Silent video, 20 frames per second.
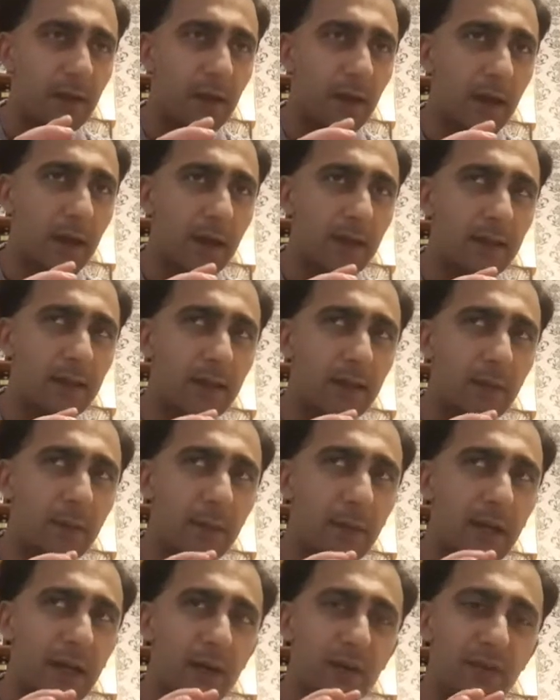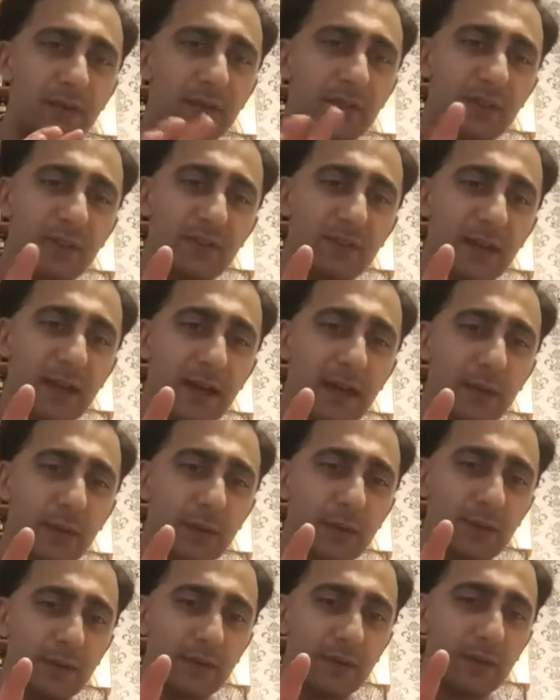I get about 6
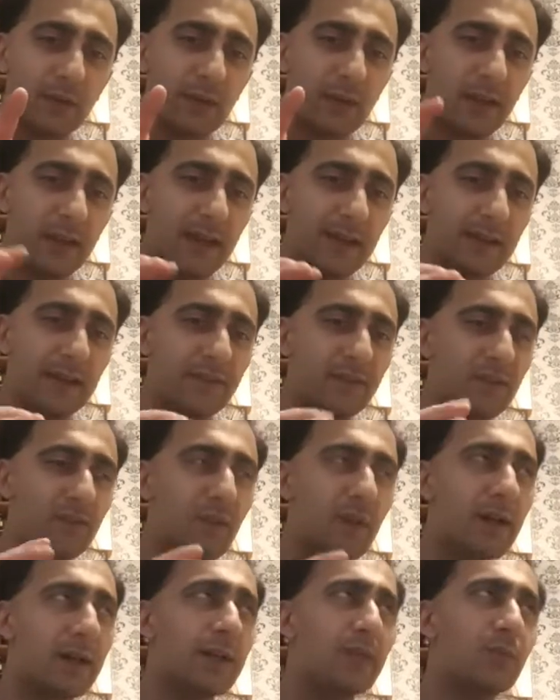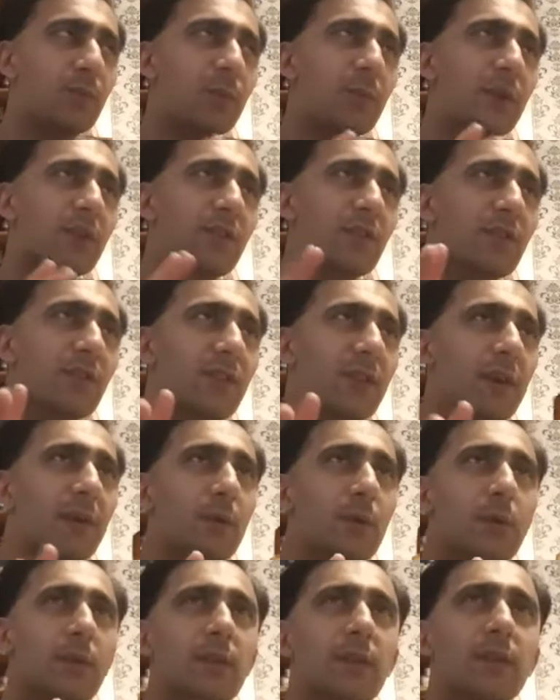hours, and it's not as much as I
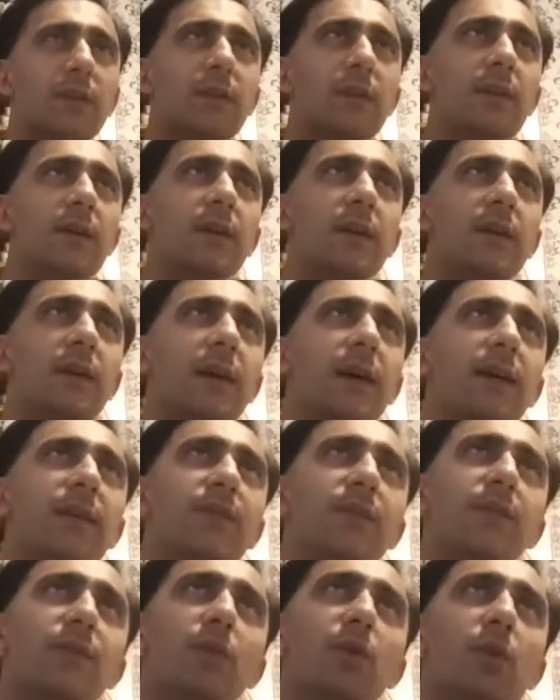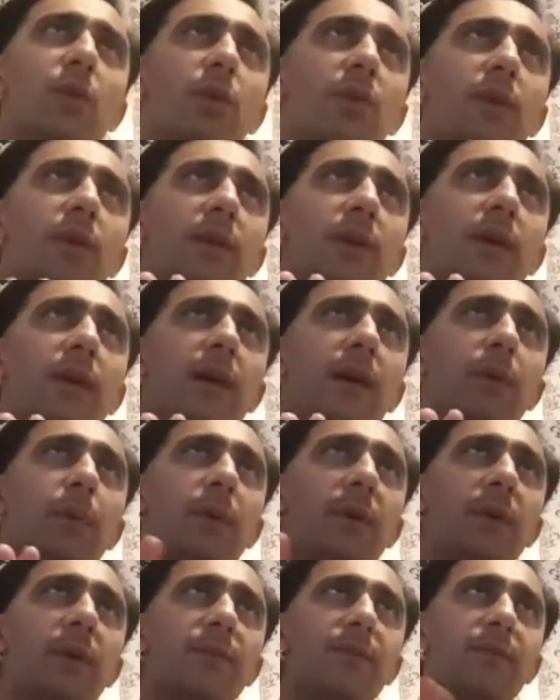would have thought a
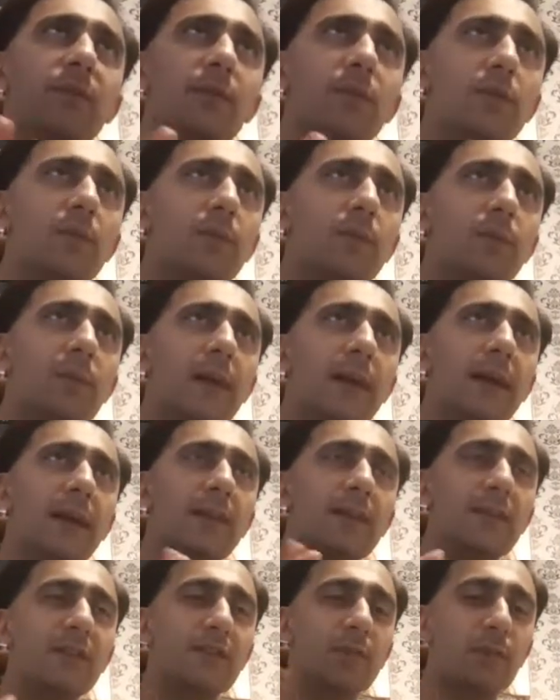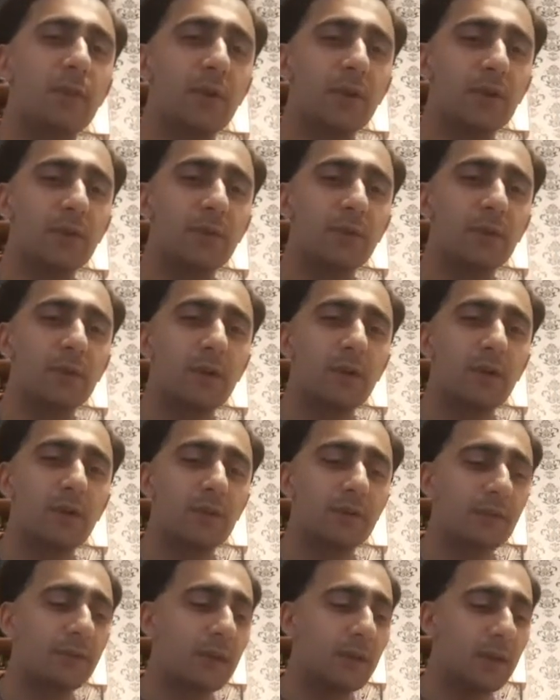perfume at this price would
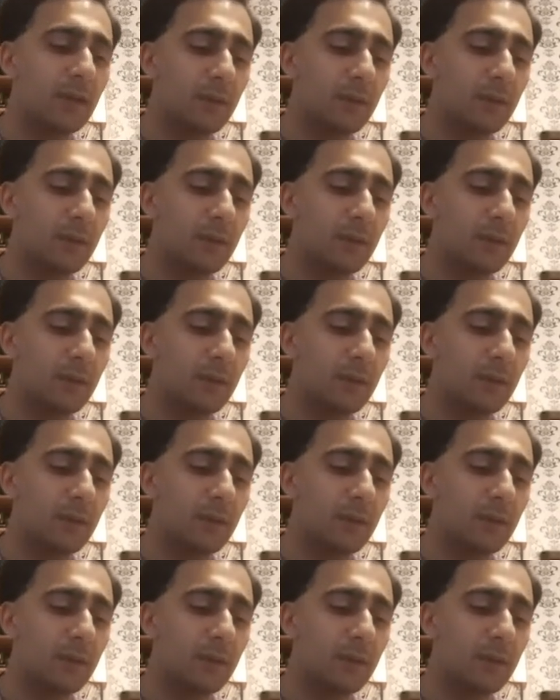cost,